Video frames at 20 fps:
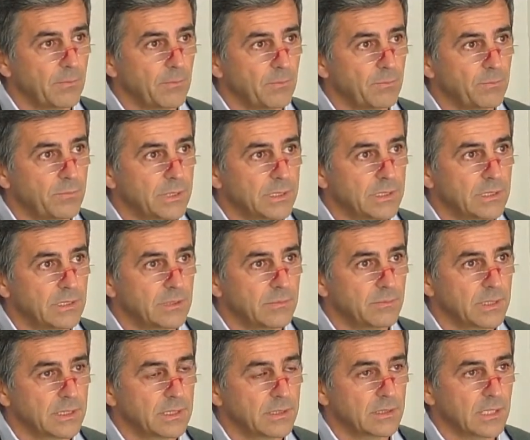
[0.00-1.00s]
But
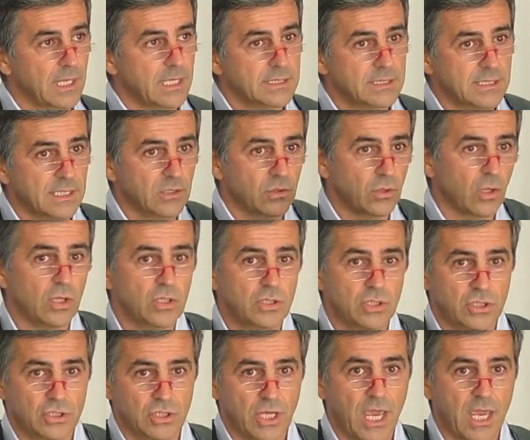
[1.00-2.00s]
as
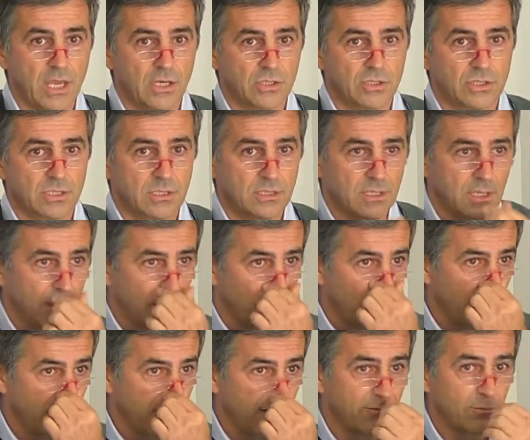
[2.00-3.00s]
technology changed,
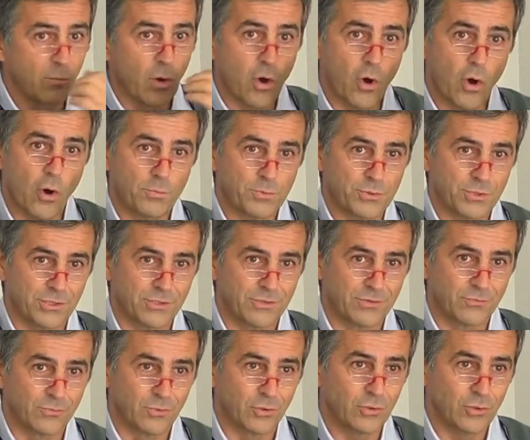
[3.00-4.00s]
we have more option.
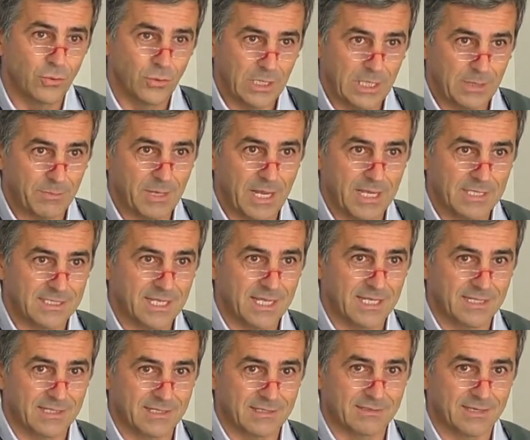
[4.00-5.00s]
What do we replace the
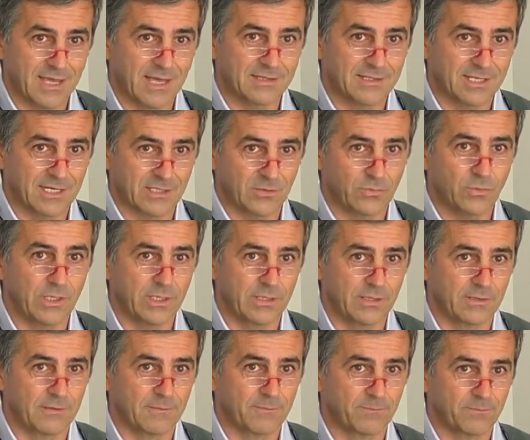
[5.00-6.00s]
cataract
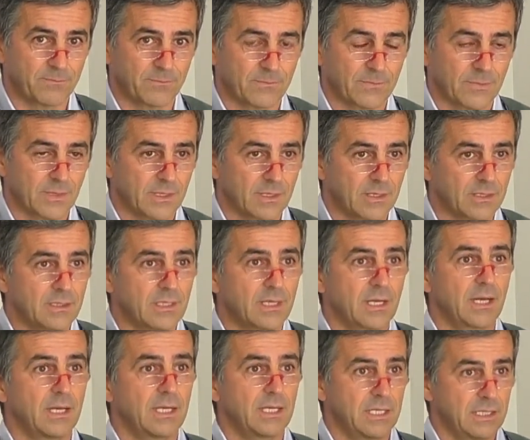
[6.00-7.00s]
with? They
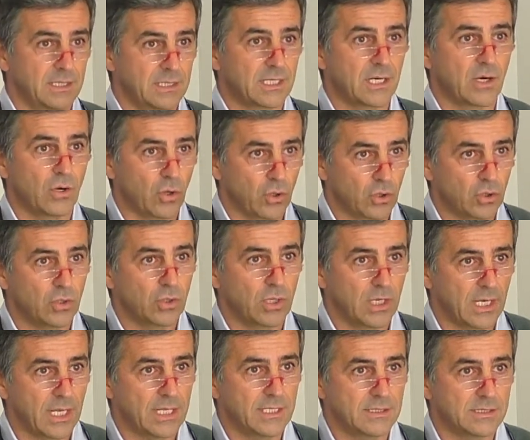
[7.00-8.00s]
are intraocular
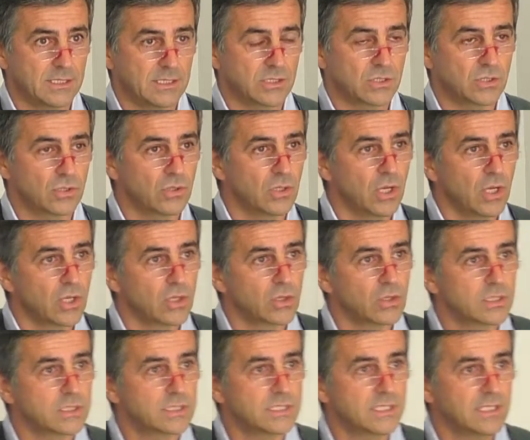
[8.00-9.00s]
lenses. So
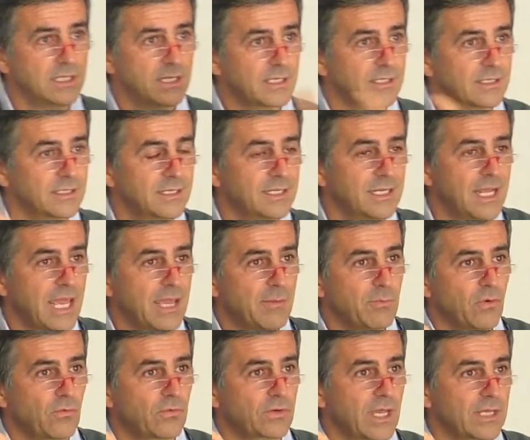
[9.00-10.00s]
you'll see under the name
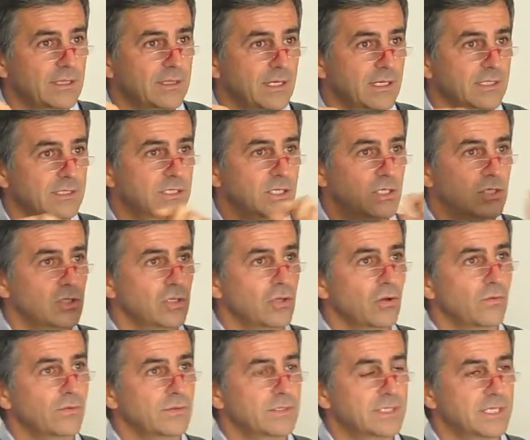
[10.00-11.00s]
of cataract surgery, it
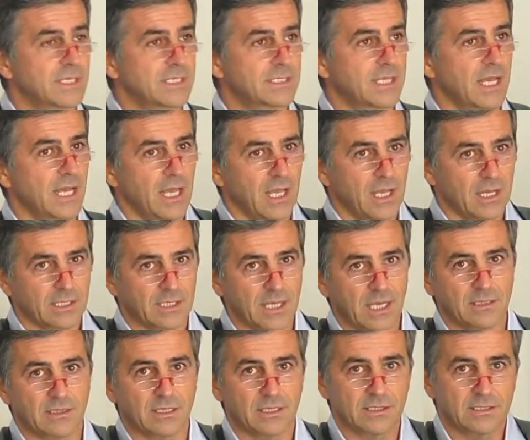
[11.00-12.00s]
always says
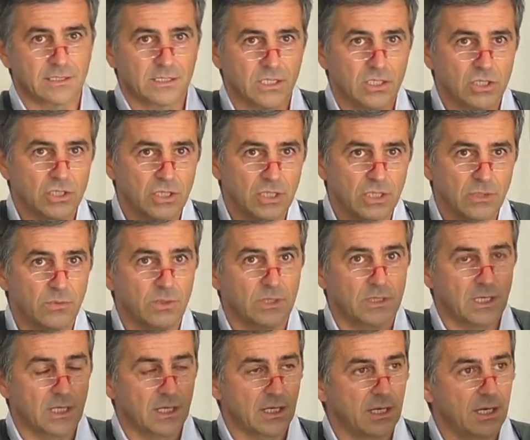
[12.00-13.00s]
cataract surgery with
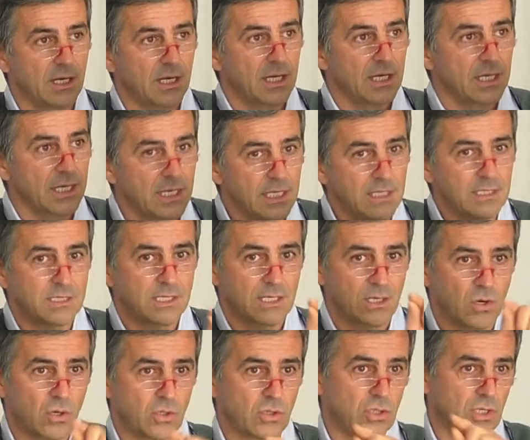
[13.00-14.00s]
an
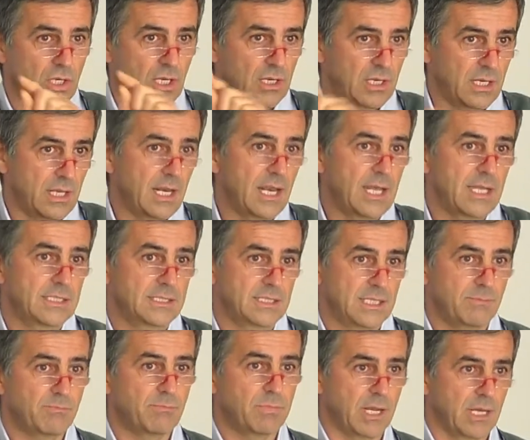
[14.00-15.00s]
intraocular lens
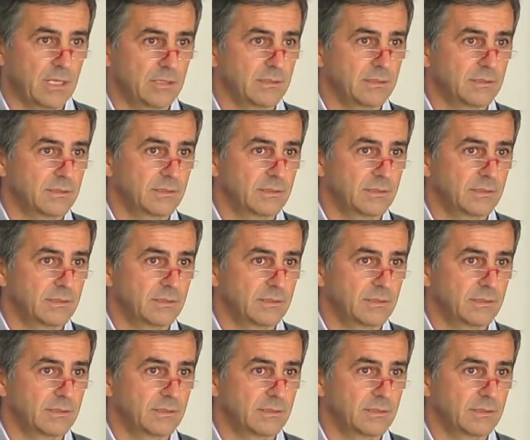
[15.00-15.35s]
implant.